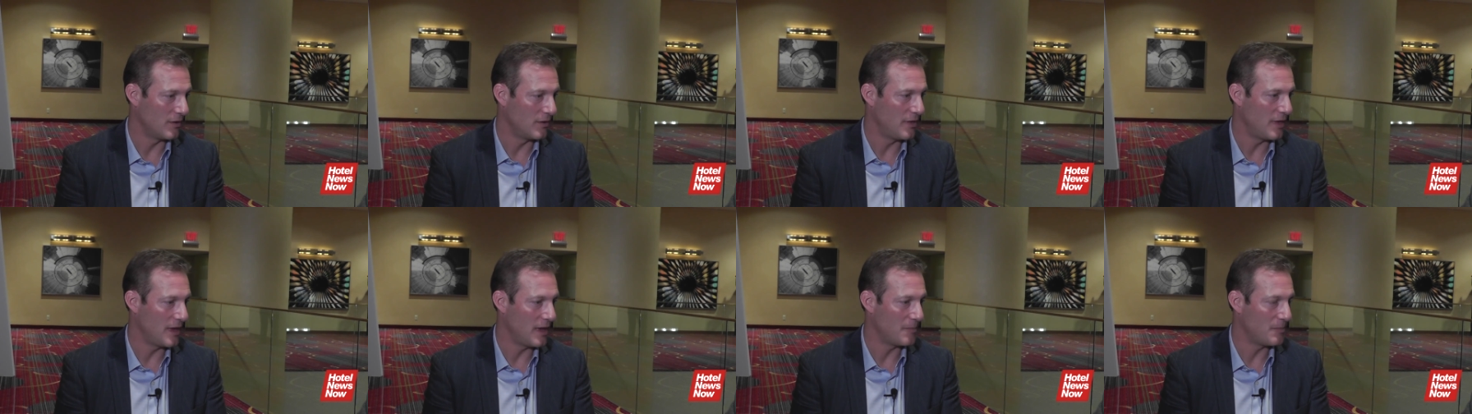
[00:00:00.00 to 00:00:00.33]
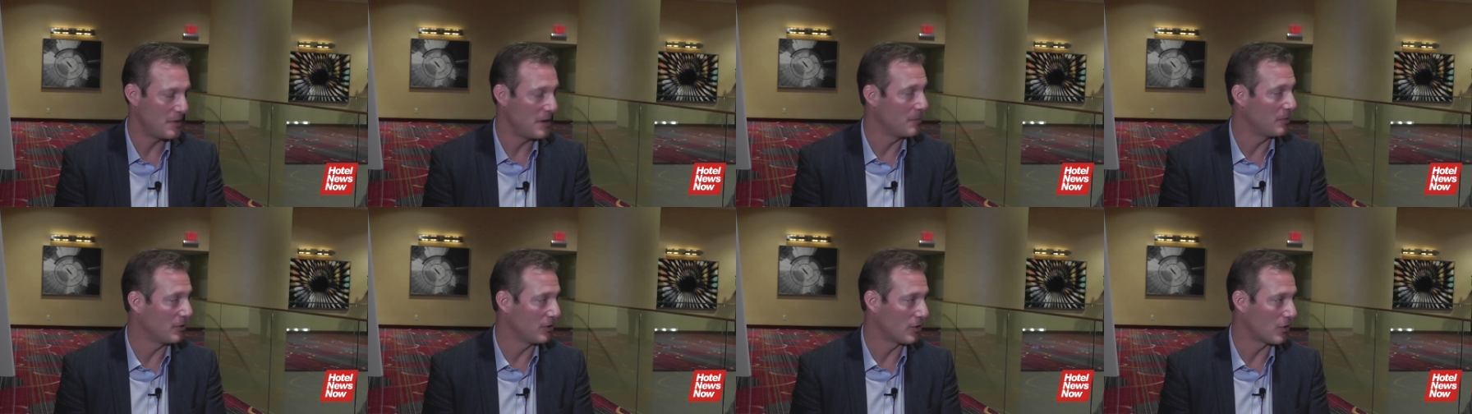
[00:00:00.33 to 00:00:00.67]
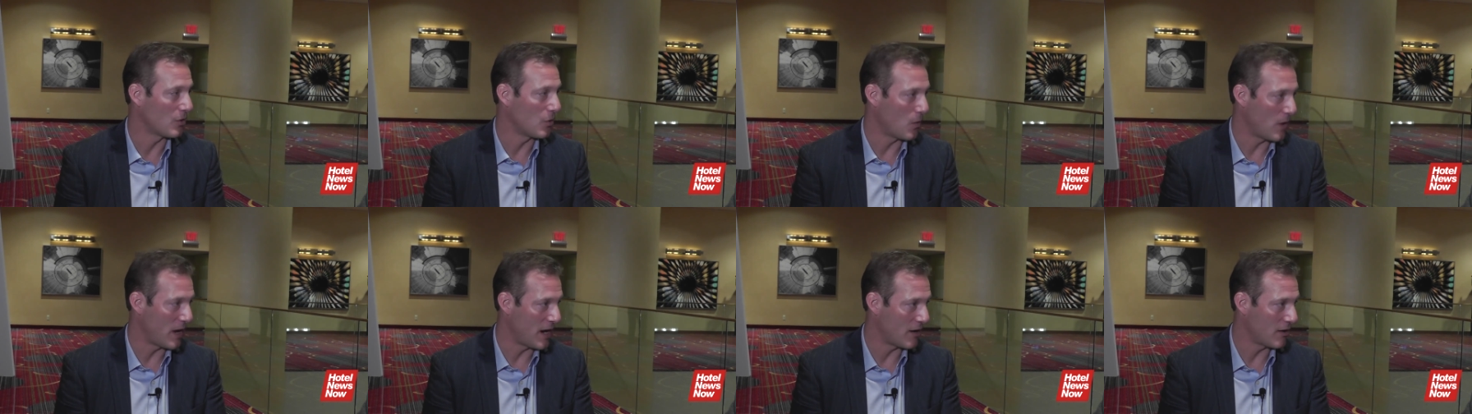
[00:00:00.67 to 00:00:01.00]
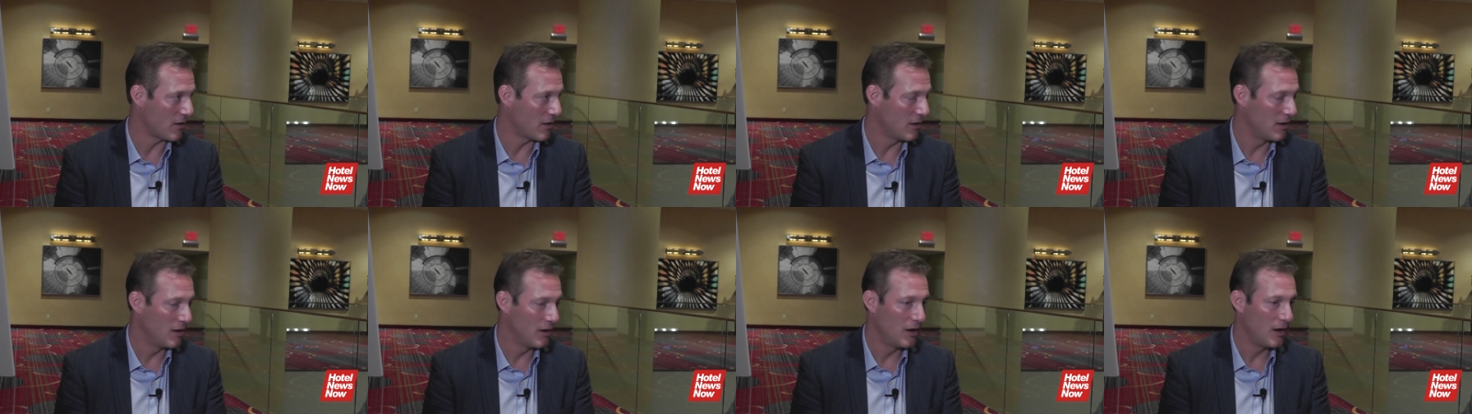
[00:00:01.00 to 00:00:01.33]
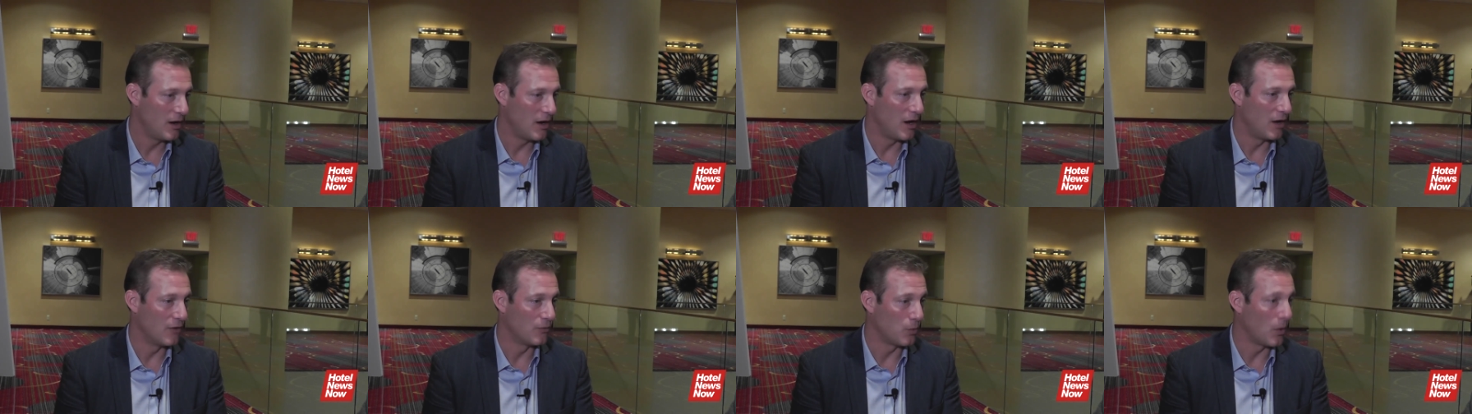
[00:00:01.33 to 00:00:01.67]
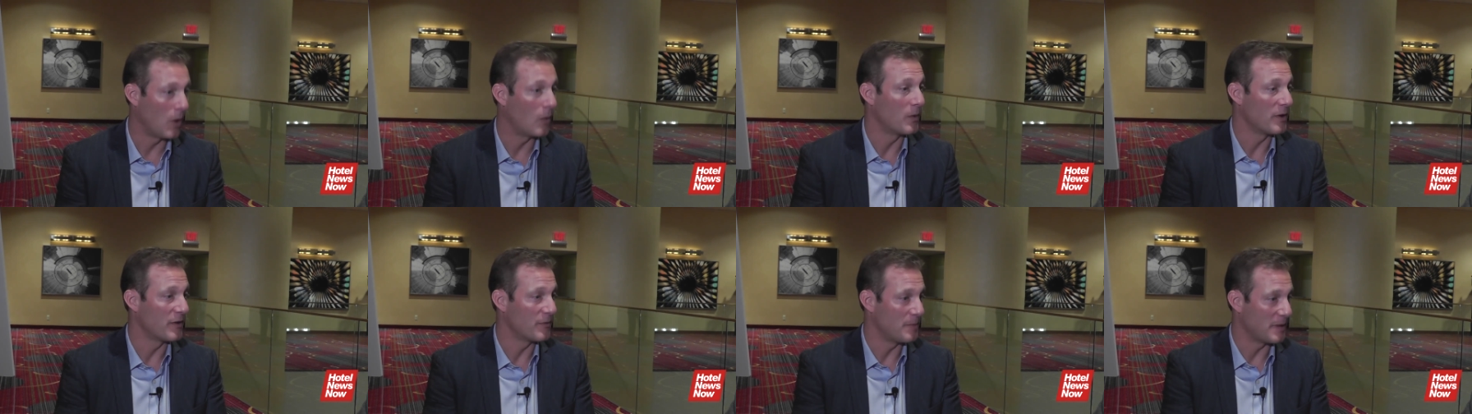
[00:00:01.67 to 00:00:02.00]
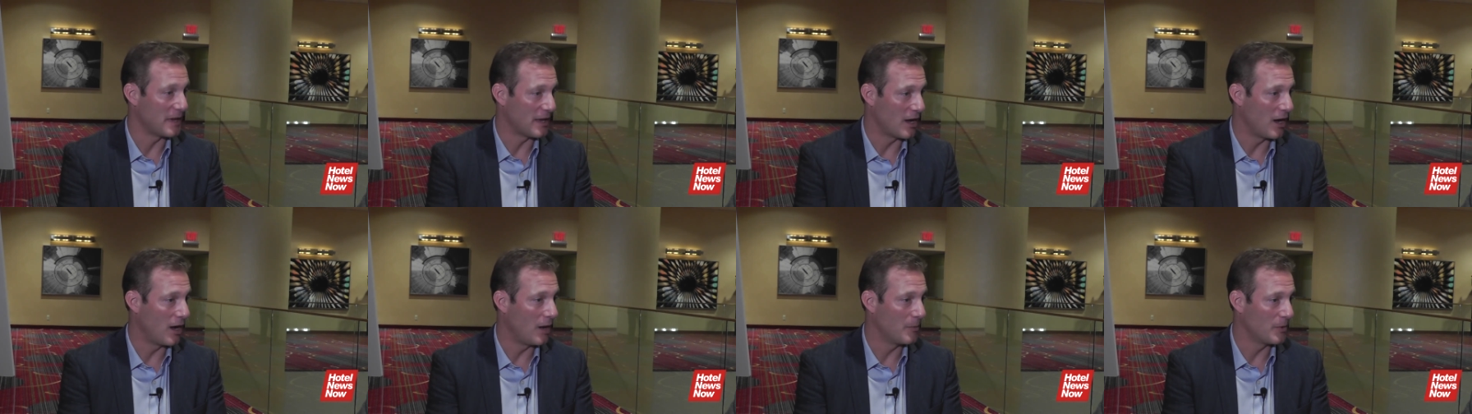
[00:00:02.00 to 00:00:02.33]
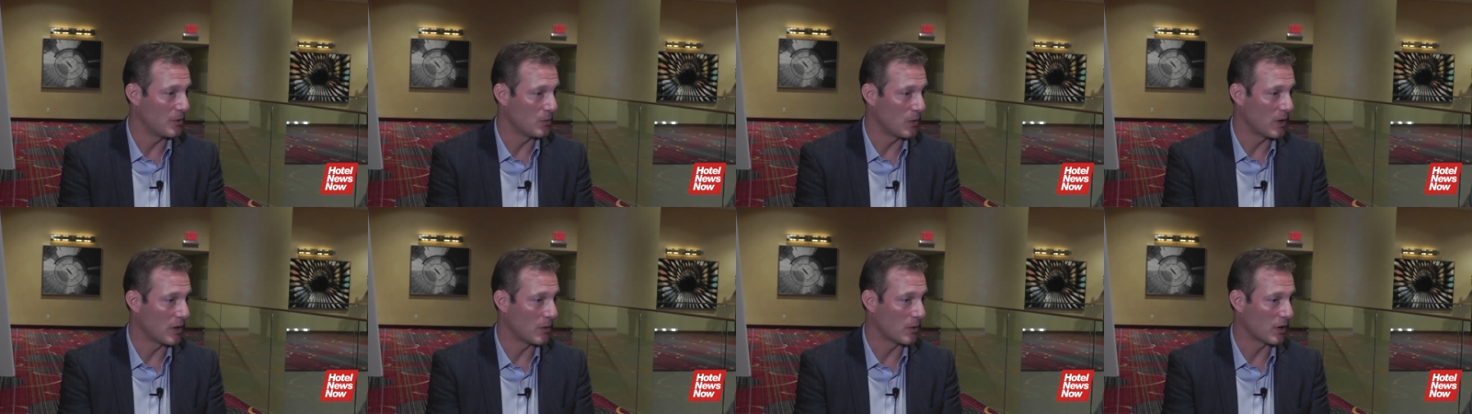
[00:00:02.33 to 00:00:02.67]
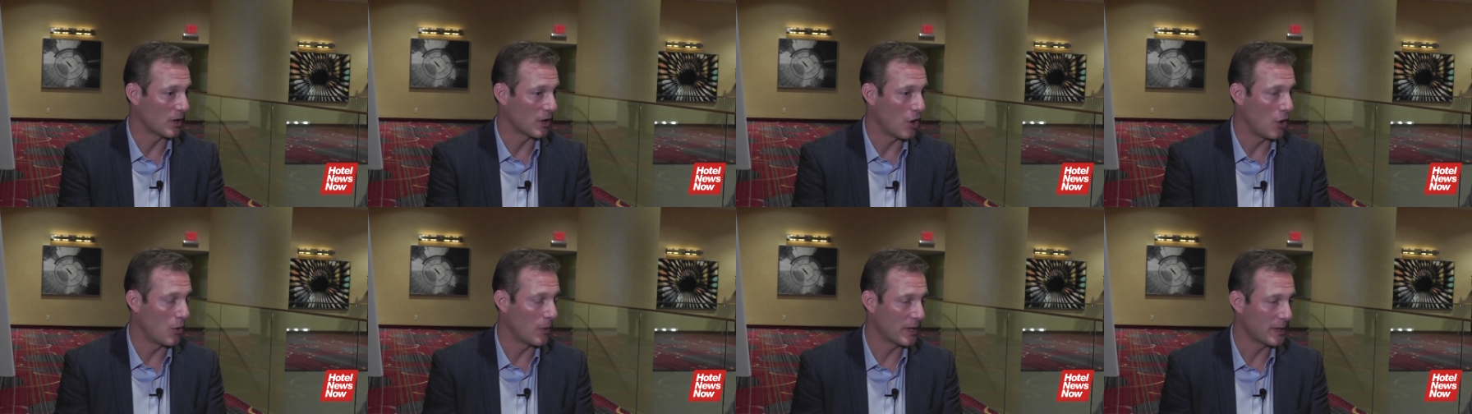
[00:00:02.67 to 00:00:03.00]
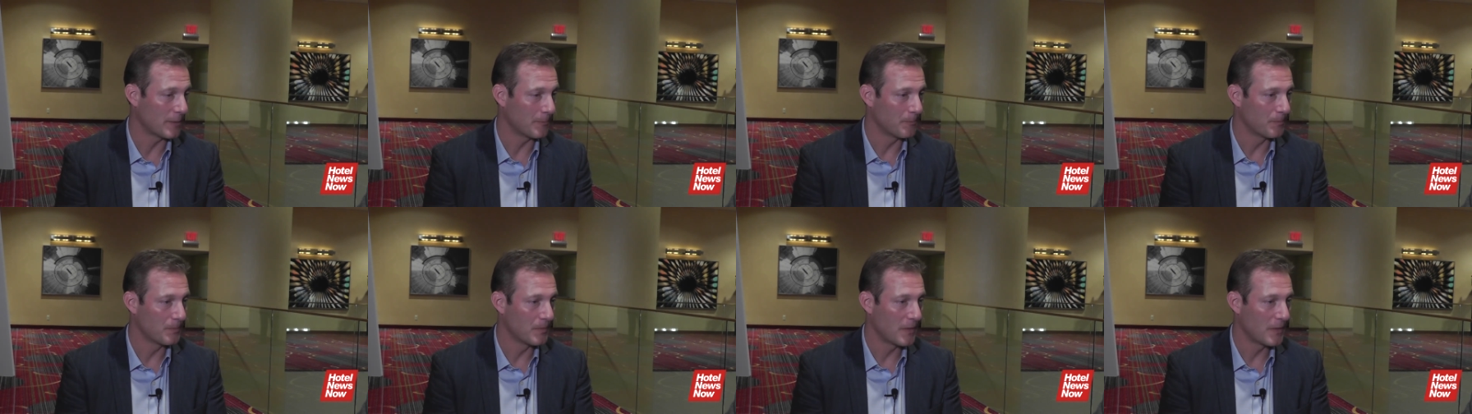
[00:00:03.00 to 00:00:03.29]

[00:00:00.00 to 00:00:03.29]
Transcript: that people are aware of what we've become and where we're going,